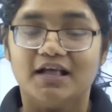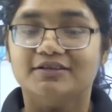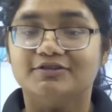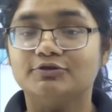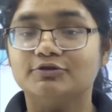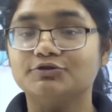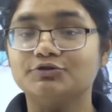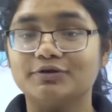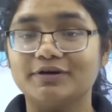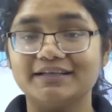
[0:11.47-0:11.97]

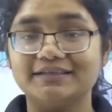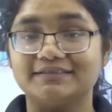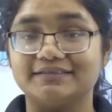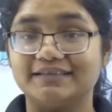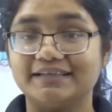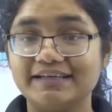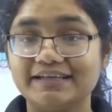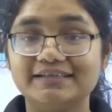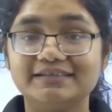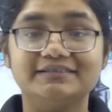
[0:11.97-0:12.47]
So students,
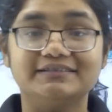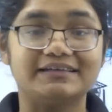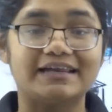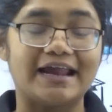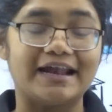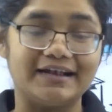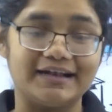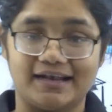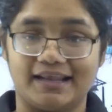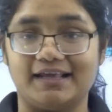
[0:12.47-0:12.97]
these
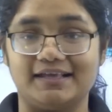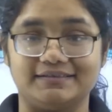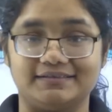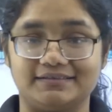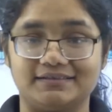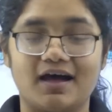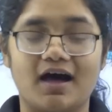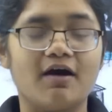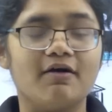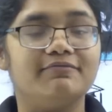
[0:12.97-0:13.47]
10
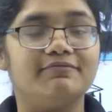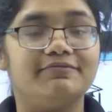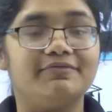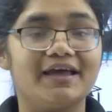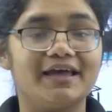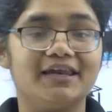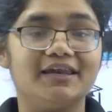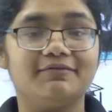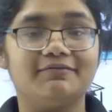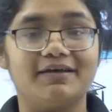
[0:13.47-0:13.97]
days are
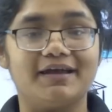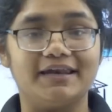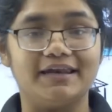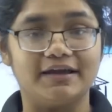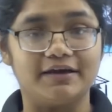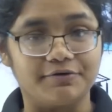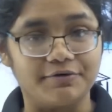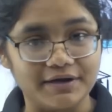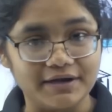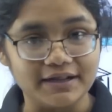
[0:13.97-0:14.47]
very, very
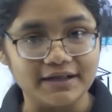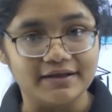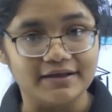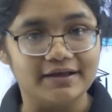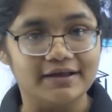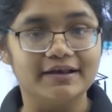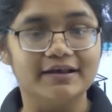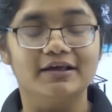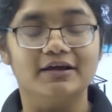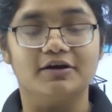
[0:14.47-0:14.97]

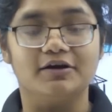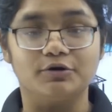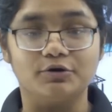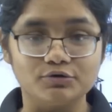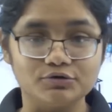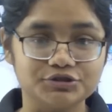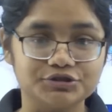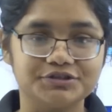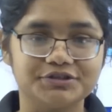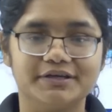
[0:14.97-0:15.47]
critical,
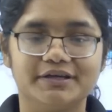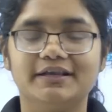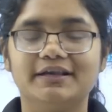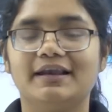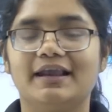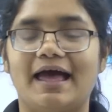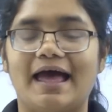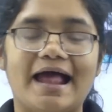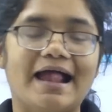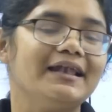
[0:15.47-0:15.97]
crucial
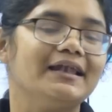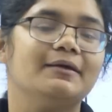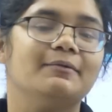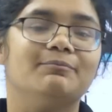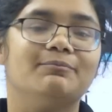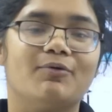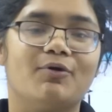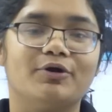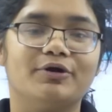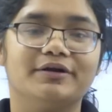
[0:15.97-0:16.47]
and
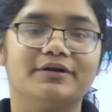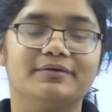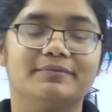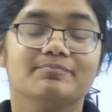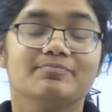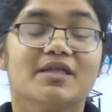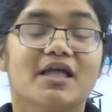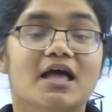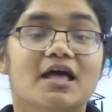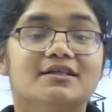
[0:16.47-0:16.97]
important.
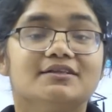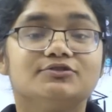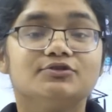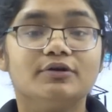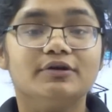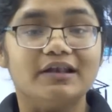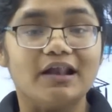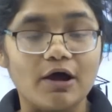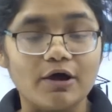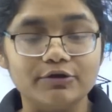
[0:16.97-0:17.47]
So
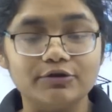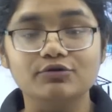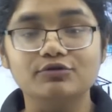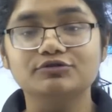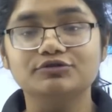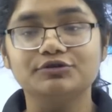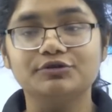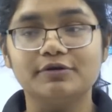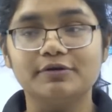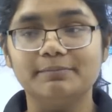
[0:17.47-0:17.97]
now you
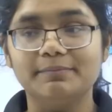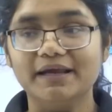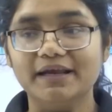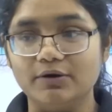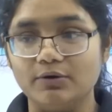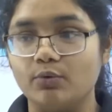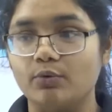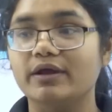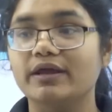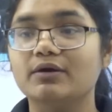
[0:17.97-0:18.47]
should be
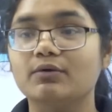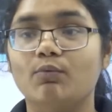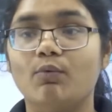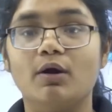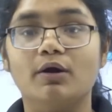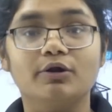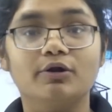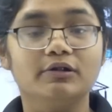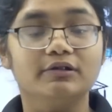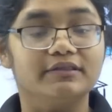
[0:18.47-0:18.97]
knowing
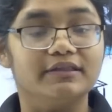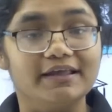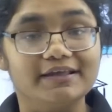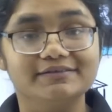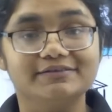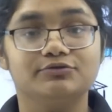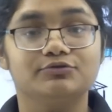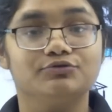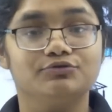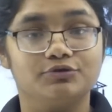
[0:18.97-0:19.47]
what all
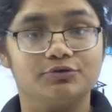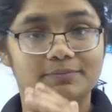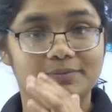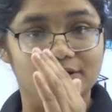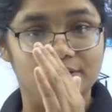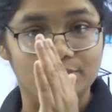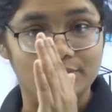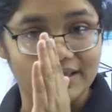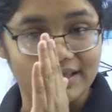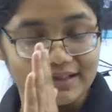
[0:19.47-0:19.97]
things you should be
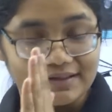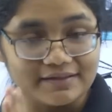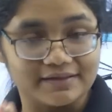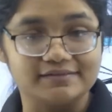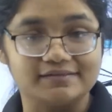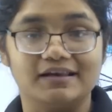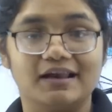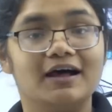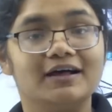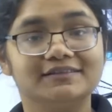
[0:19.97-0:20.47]
doing in
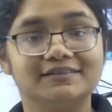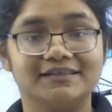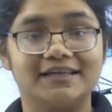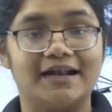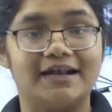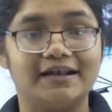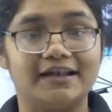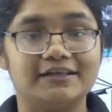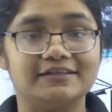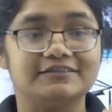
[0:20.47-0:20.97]
this last
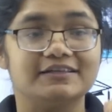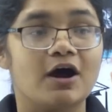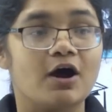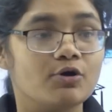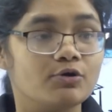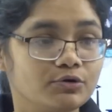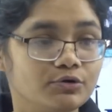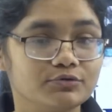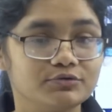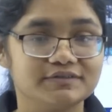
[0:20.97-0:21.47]
10 days,
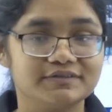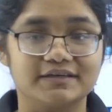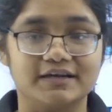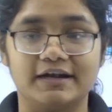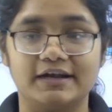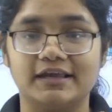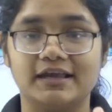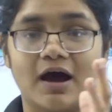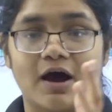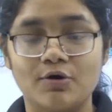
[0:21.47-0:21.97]
how to
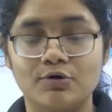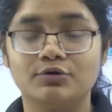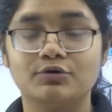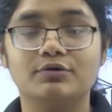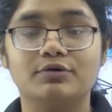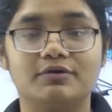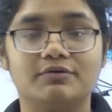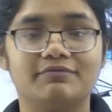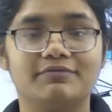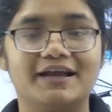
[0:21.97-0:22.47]
study, how to
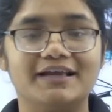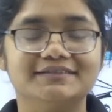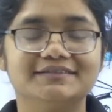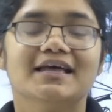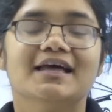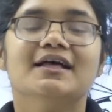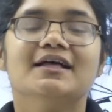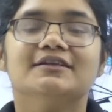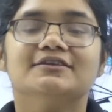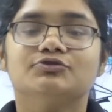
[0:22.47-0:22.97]
revise.
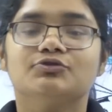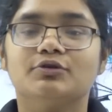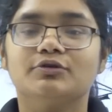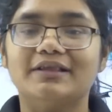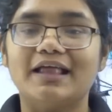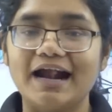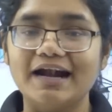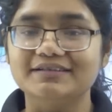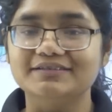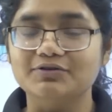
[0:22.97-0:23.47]
So
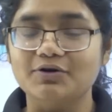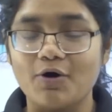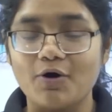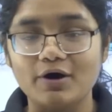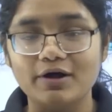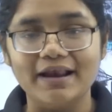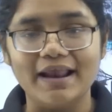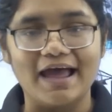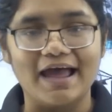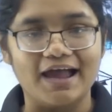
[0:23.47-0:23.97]
that's
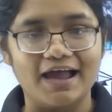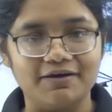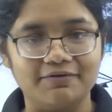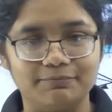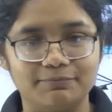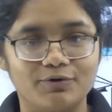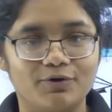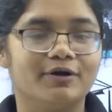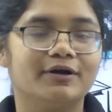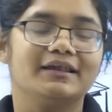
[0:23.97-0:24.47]
all I
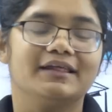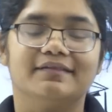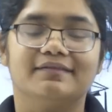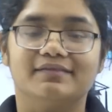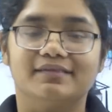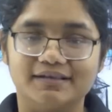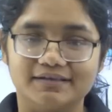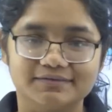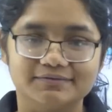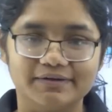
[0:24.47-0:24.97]
have brought
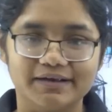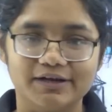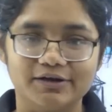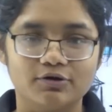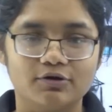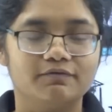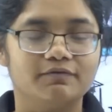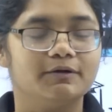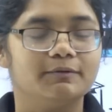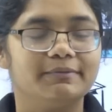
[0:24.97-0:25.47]
in this
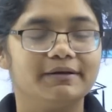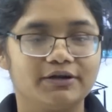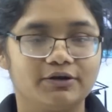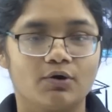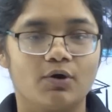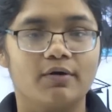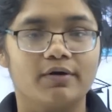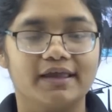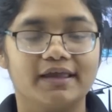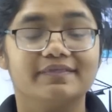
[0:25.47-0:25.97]
video. We'll be
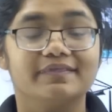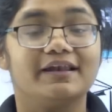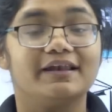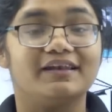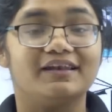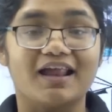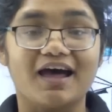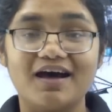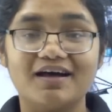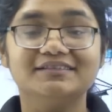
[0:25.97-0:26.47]
talking the
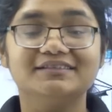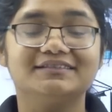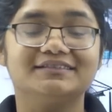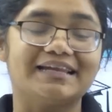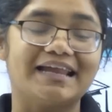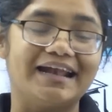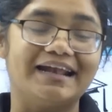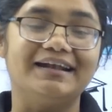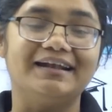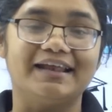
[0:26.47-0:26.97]
last
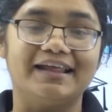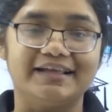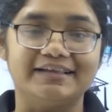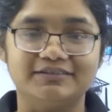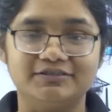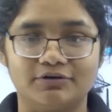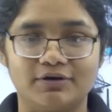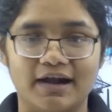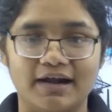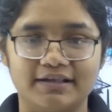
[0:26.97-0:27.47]
10
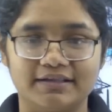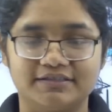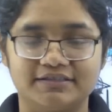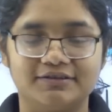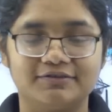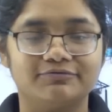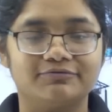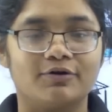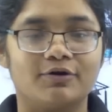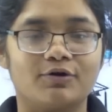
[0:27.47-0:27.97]
days
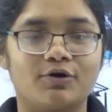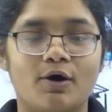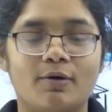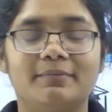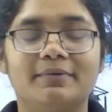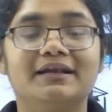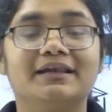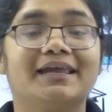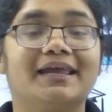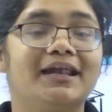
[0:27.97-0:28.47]
strategy for
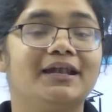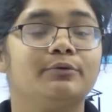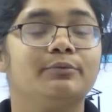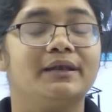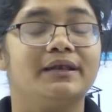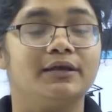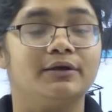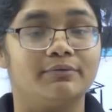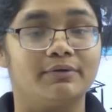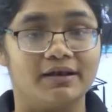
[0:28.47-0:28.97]
COMEDK
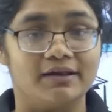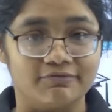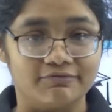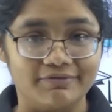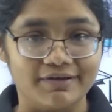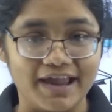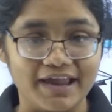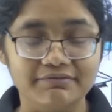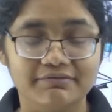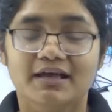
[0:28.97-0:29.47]

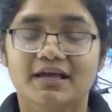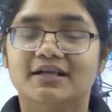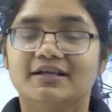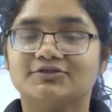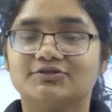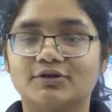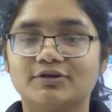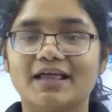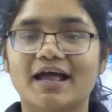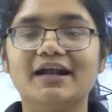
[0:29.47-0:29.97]
2025
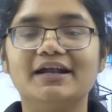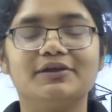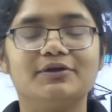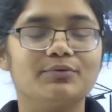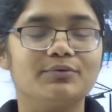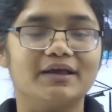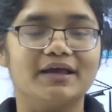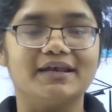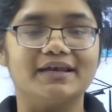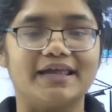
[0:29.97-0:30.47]
so that
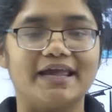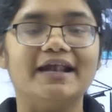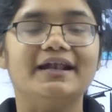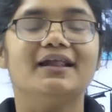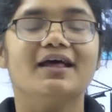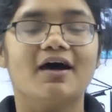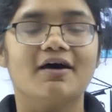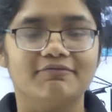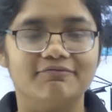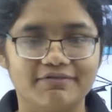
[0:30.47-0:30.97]
you can get
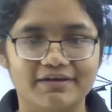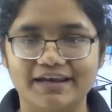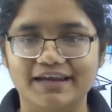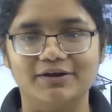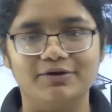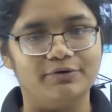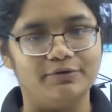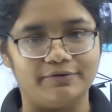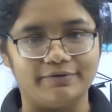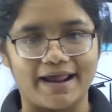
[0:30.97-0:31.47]
a very
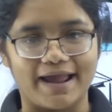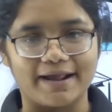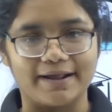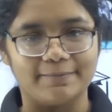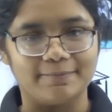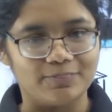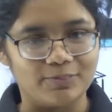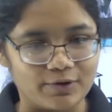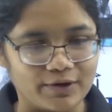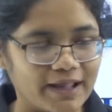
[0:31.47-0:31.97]
good rank.
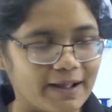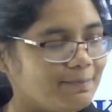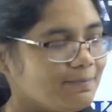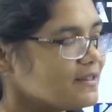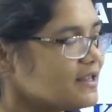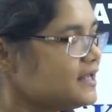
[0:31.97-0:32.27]
Okay,